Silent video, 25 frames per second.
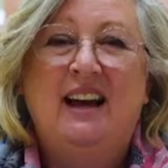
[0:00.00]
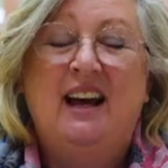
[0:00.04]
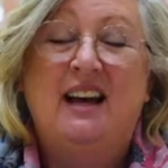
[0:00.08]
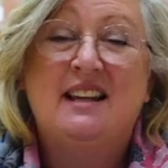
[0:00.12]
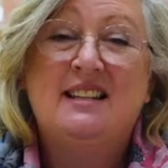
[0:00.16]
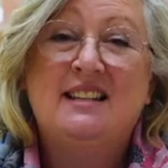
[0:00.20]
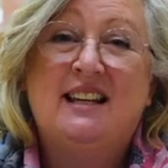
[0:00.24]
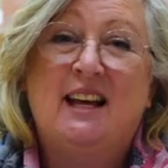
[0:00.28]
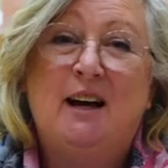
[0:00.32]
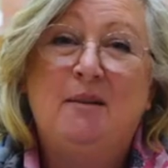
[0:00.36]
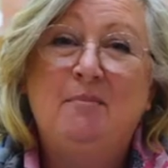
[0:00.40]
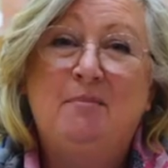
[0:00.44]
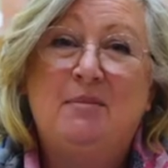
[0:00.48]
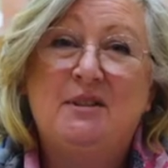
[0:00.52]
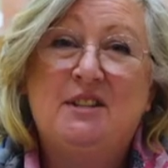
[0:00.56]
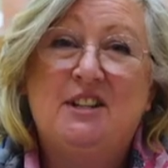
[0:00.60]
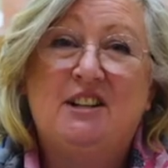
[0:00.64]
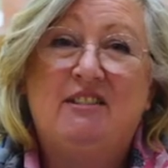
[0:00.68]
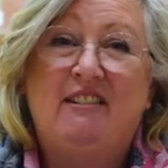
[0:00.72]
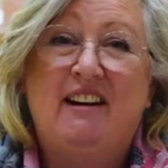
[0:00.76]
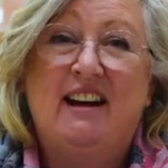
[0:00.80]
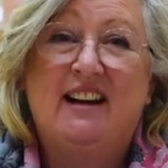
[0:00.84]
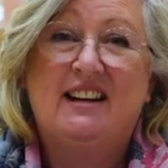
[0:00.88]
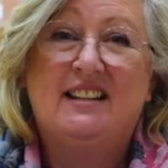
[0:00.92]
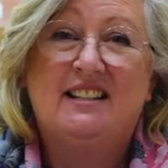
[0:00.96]
As campus
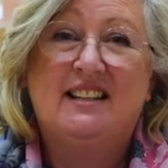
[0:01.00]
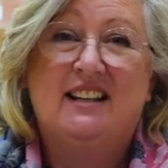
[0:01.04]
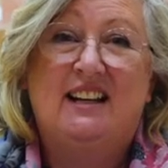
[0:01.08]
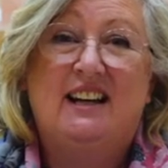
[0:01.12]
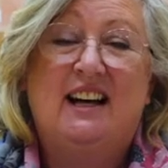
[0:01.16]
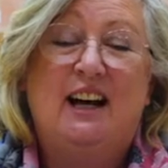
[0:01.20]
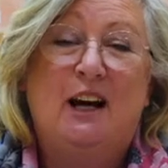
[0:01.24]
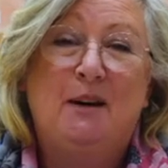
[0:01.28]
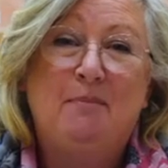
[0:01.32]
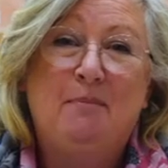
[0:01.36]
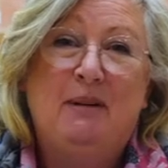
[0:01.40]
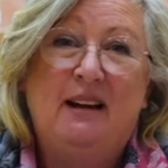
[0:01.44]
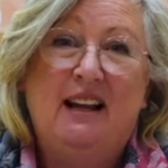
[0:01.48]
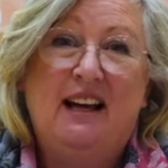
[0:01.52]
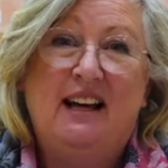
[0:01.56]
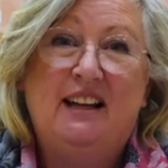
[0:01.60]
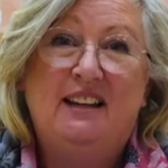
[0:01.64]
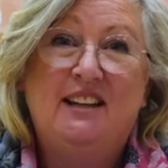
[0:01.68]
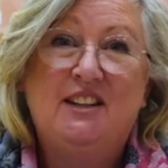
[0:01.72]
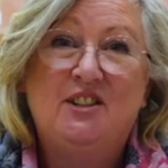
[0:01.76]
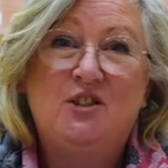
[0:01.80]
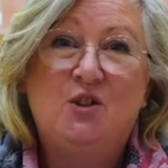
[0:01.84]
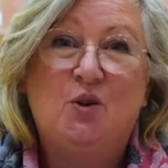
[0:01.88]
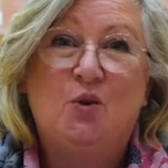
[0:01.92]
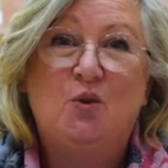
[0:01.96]
director, I plan
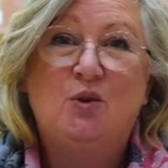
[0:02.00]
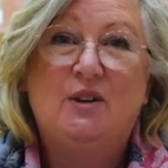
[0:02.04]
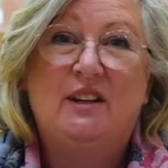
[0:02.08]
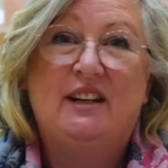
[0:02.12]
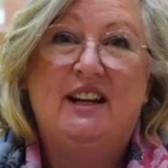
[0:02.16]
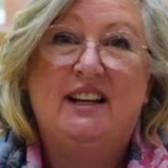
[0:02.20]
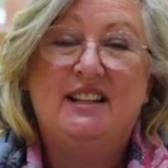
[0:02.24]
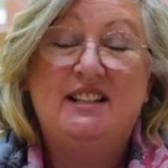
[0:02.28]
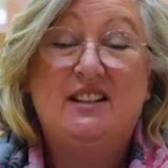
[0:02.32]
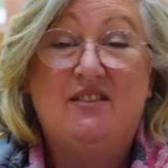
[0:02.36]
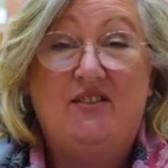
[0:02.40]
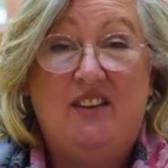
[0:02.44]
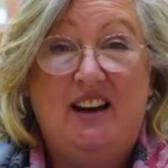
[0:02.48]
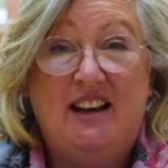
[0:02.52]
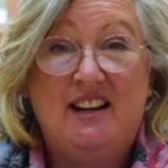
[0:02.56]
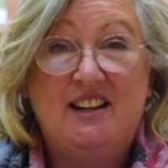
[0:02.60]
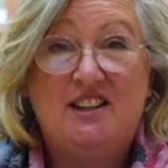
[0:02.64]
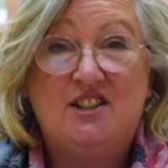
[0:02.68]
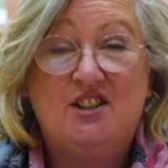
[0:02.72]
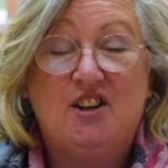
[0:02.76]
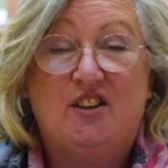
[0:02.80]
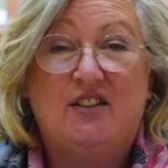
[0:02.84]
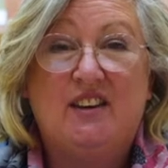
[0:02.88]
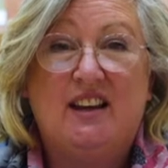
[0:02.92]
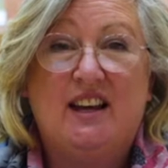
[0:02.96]
and organise
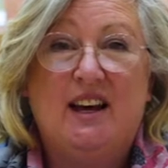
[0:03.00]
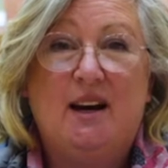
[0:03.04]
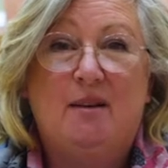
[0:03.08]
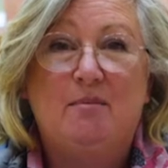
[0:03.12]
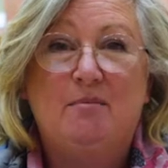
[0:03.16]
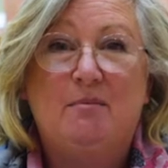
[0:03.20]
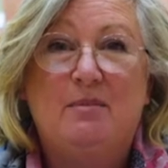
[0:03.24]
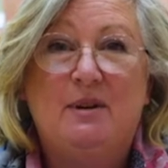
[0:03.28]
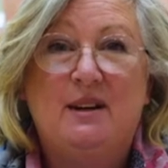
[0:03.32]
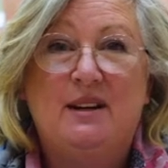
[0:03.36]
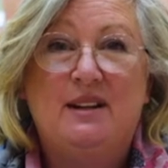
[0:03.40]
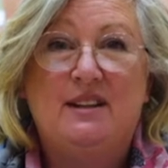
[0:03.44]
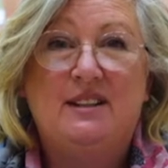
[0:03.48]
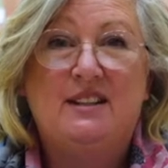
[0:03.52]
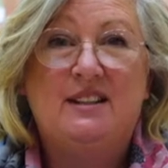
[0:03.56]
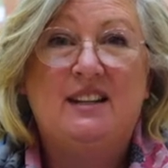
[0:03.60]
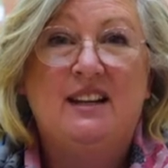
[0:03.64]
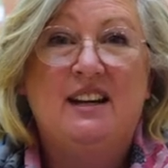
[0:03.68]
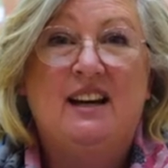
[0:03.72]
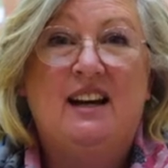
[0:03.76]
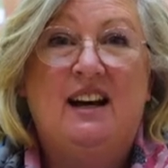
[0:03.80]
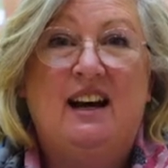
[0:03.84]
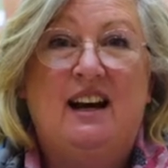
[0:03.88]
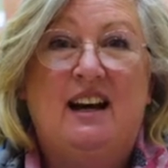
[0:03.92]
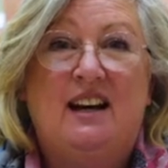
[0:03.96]
events on the
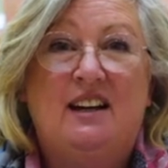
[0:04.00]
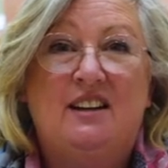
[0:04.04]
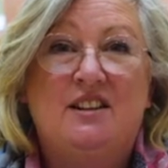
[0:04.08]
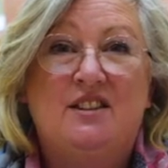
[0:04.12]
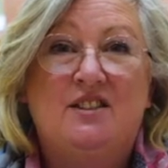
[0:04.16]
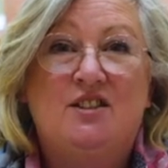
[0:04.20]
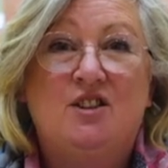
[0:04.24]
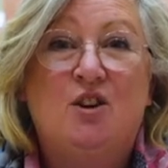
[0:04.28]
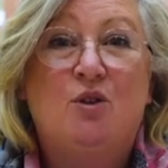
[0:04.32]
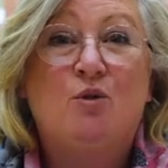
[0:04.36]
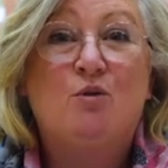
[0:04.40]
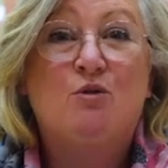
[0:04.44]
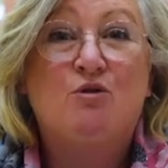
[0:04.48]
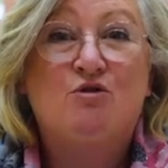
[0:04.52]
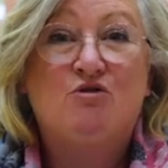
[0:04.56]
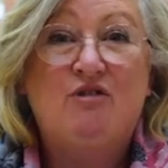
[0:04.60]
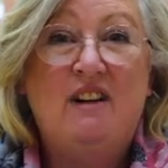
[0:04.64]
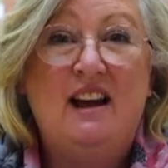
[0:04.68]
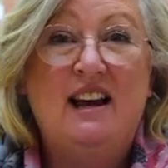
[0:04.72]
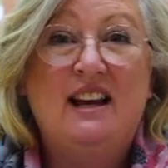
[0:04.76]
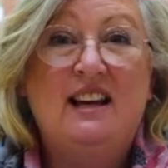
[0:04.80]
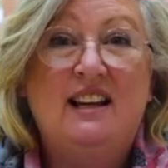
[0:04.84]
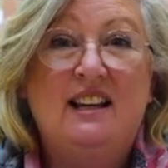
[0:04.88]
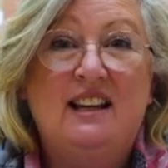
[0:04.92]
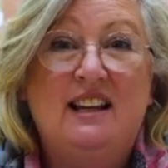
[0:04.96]
campus and hold
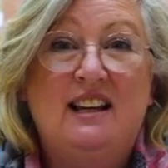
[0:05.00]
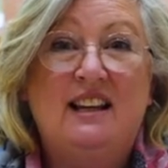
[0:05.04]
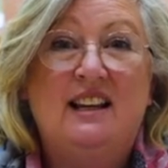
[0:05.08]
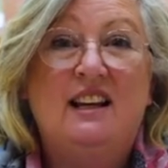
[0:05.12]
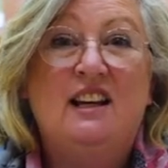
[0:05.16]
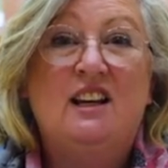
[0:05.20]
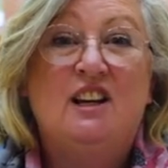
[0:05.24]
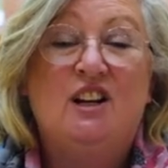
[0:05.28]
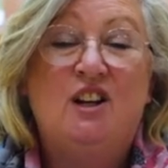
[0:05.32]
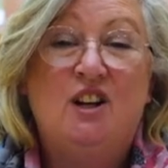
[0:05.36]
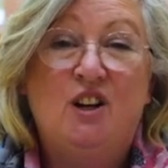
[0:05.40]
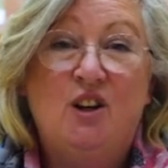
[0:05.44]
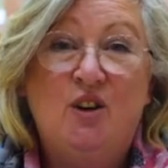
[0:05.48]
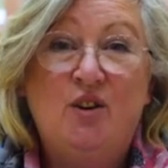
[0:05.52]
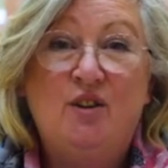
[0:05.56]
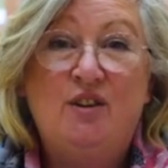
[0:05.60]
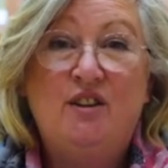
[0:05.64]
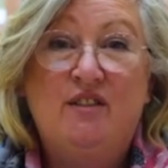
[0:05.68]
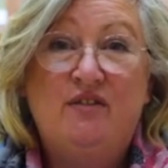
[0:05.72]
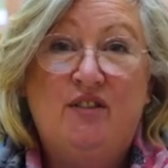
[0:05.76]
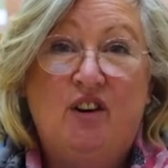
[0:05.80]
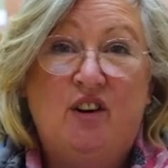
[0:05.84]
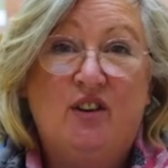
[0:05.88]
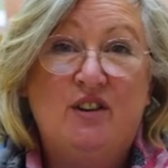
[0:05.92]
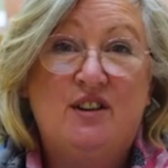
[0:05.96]
regular
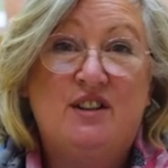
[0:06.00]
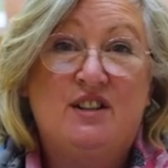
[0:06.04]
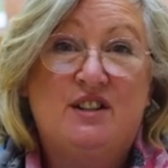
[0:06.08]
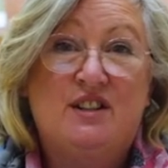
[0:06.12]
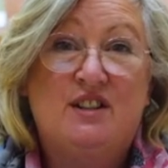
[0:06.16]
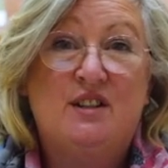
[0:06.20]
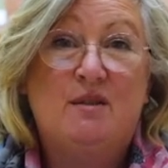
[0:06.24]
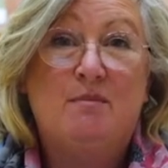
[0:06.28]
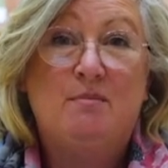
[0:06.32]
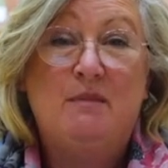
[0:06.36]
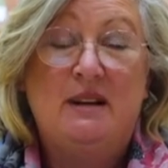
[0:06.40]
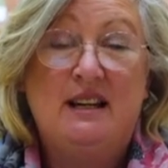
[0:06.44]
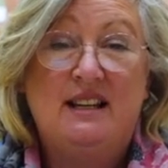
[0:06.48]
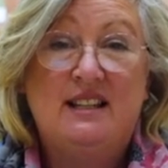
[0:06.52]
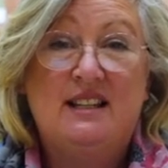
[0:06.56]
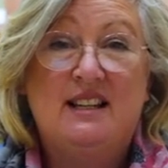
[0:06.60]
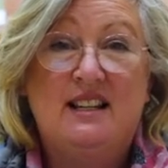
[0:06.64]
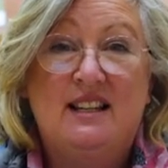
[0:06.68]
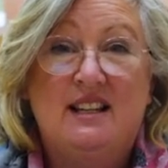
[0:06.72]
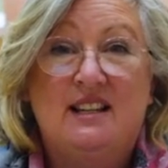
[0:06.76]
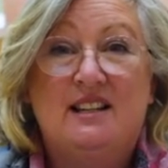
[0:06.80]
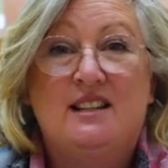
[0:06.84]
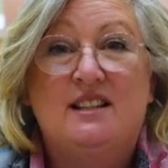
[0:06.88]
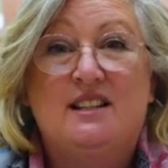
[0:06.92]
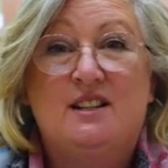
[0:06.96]
Learner Voice
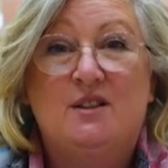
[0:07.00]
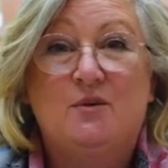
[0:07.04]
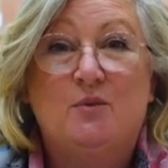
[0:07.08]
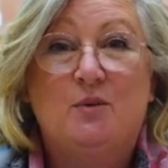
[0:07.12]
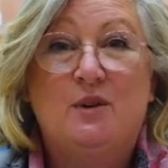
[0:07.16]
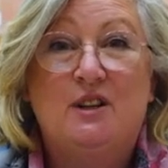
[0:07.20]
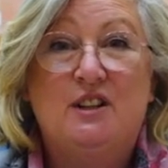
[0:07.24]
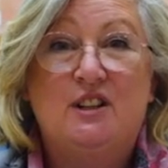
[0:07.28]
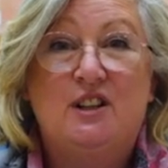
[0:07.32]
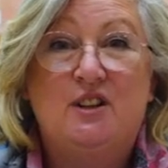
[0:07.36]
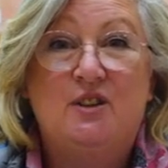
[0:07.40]
meetings with